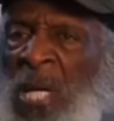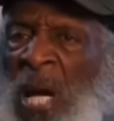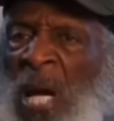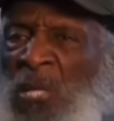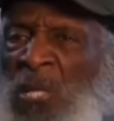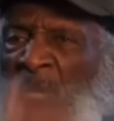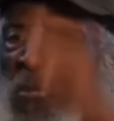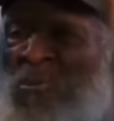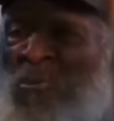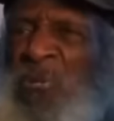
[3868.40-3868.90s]

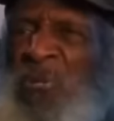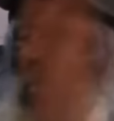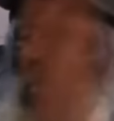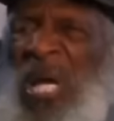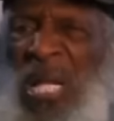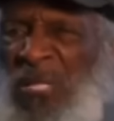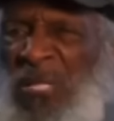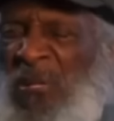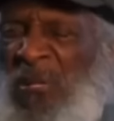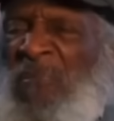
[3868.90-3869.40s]
And you
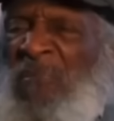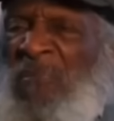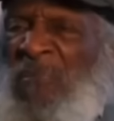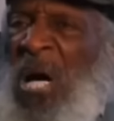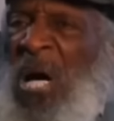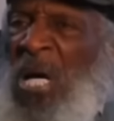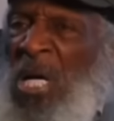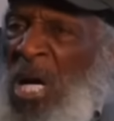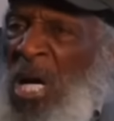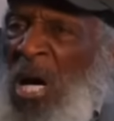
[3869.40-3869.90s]
shut the
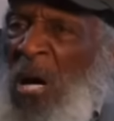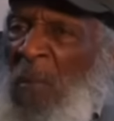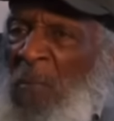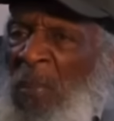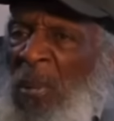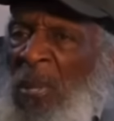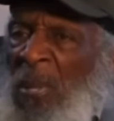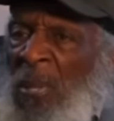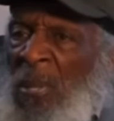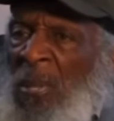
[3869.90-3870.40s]
fuck
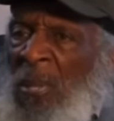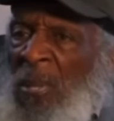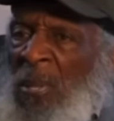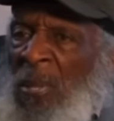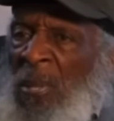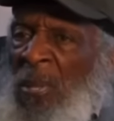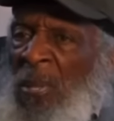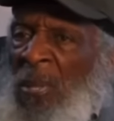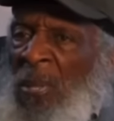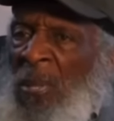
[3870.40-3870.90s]
up.
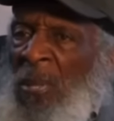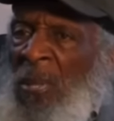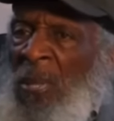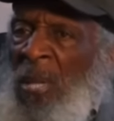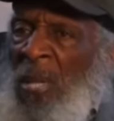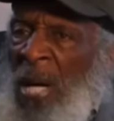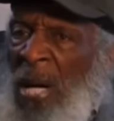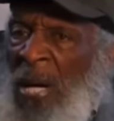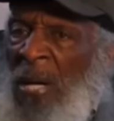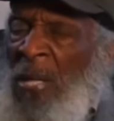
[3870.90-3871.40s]

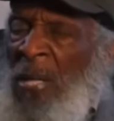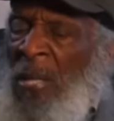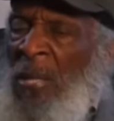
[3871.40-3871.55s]
Huh?